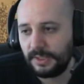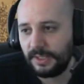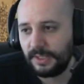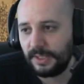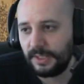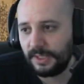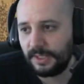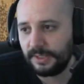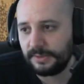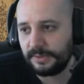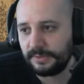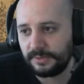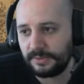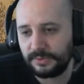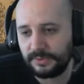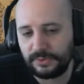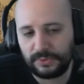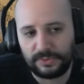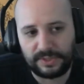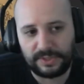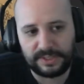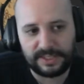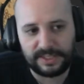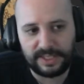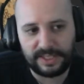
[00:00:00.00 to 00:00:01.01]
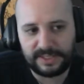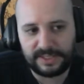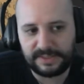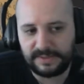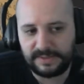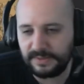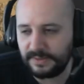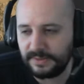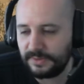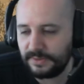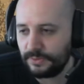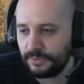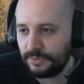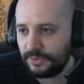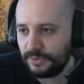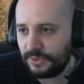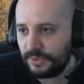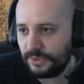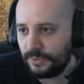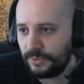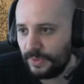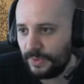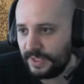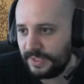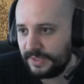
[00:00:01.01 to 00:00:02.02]
And to get access to the
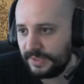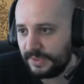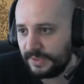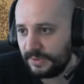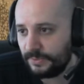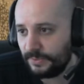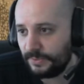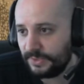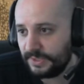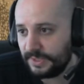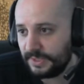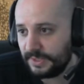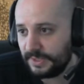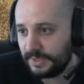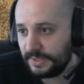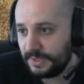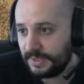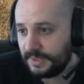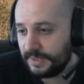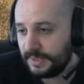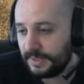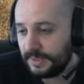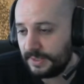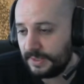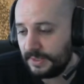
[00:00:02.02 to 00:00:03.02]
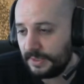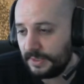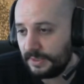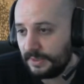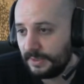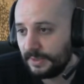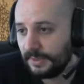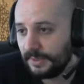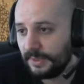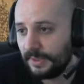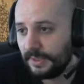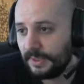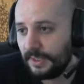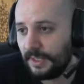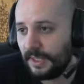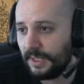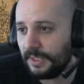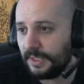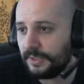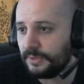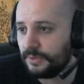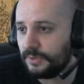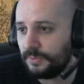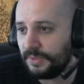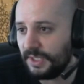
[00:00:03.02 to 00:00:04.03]
quests within this city
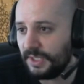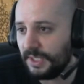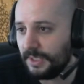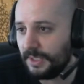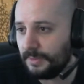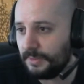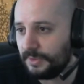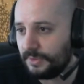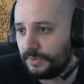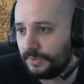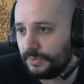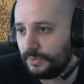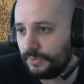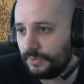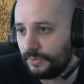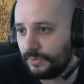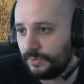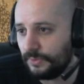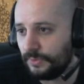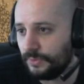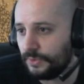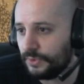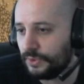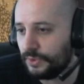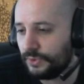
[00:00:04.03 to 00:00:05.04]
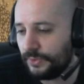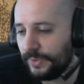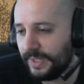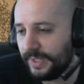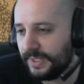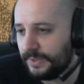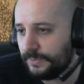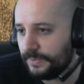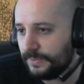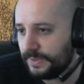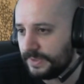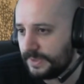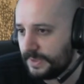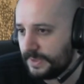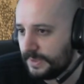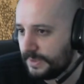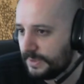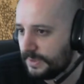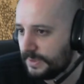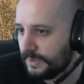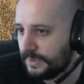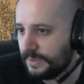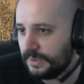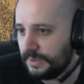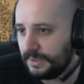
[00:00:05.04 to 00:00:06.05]
and to be able to trade with the
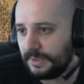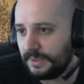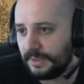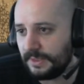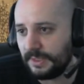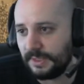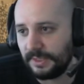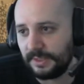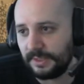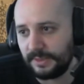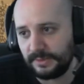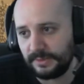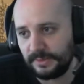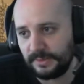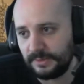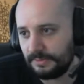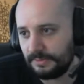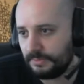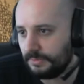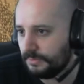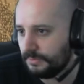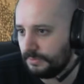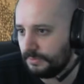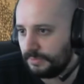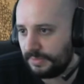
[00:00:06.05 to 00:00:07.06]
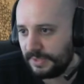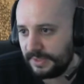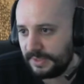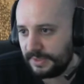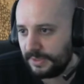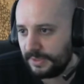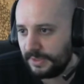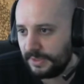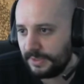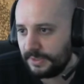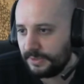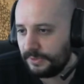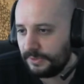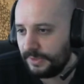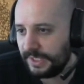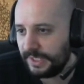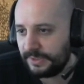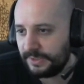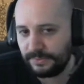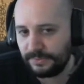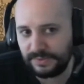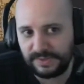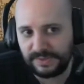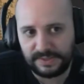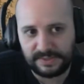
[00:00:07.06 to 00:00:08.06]
city and basically
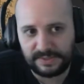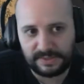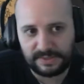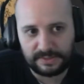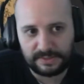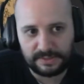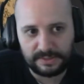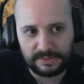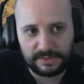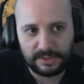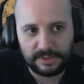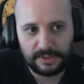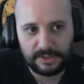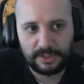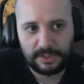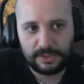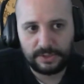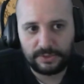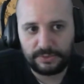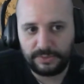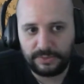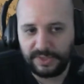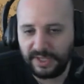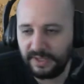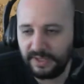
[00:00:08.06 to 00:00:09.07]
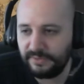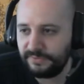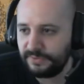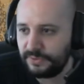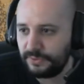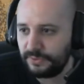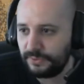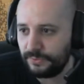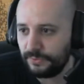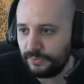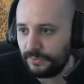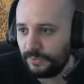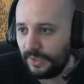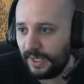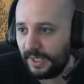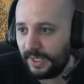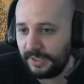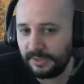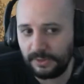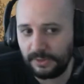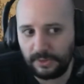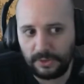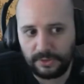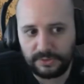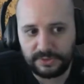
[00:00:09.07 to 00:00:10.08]
interact with the city, you have to
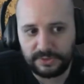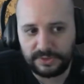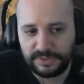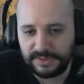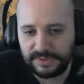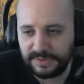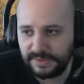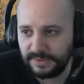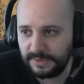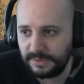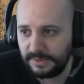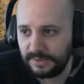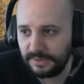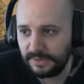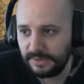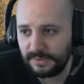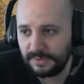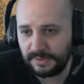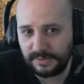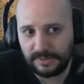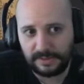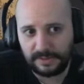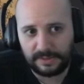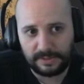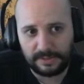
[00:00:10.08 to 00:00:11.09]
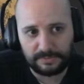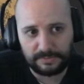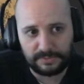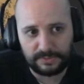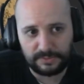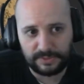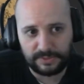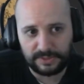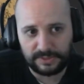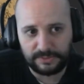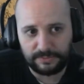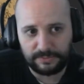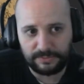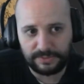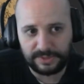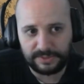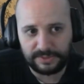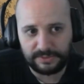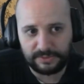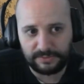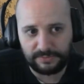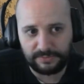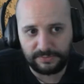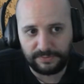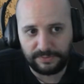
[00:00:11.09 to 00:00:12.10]
unlock the cities to get
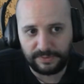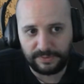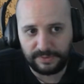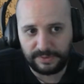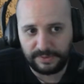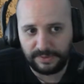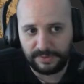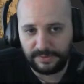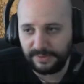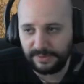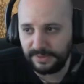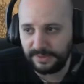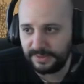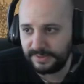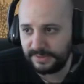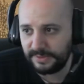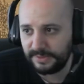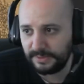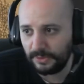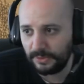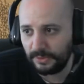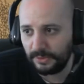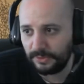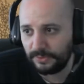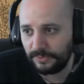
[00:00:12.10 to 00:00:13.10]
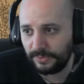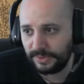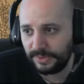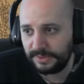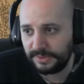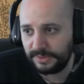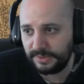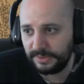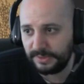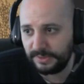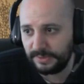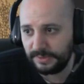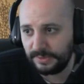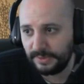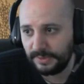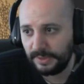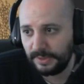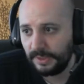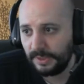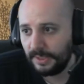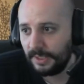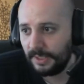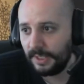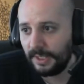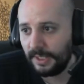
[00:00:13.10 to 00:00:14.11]
rid of this lock right here.
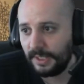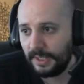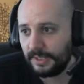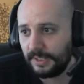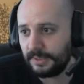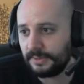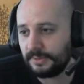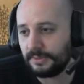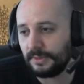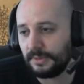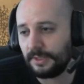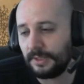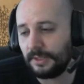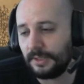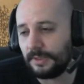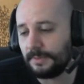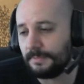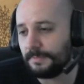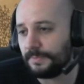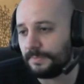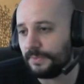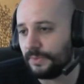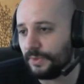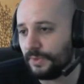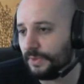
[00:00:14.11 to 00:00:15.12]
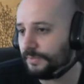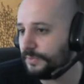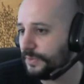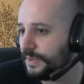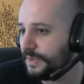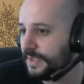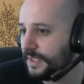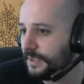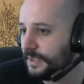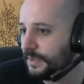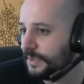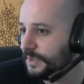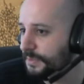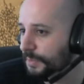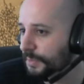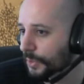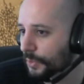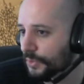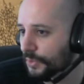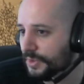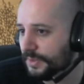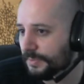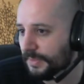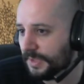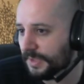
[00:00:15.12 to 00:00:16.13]
And you have to send a
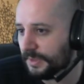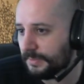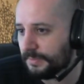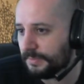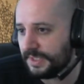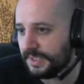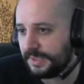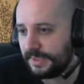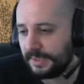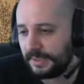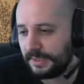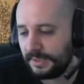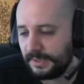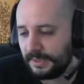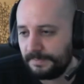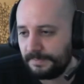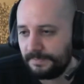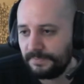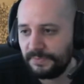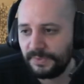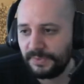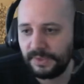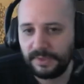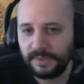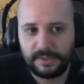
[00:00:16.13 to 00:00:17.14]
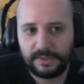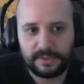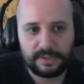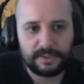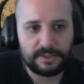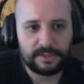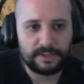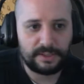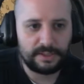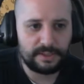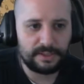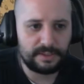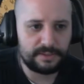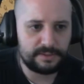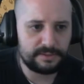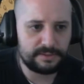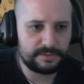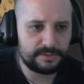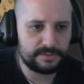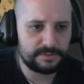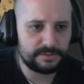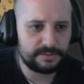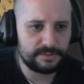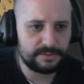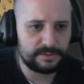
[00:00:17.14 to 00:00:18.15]
spokesman basically. And
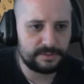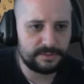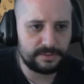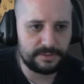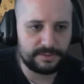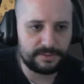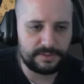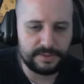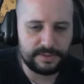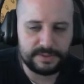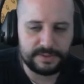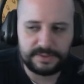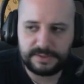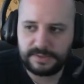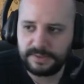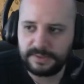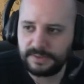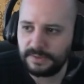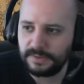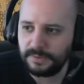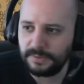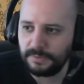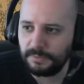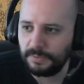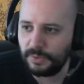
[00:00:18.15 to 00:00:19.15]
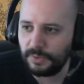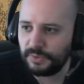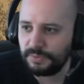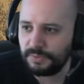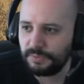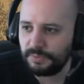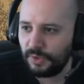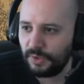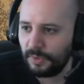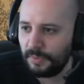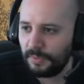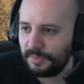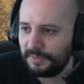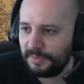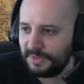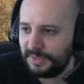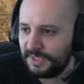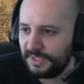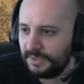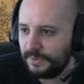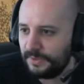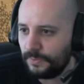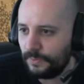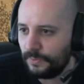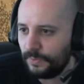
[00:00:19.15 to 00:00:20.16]
this most
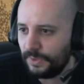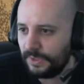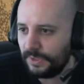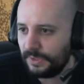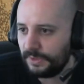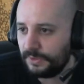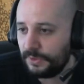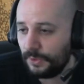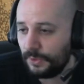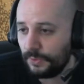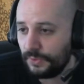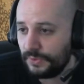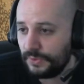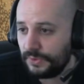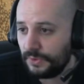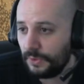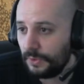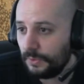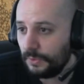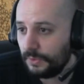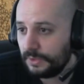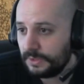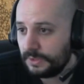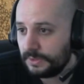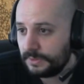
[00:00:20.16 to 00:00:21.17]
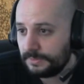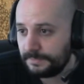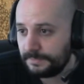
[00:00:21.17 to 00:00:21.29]
probably will cost gold.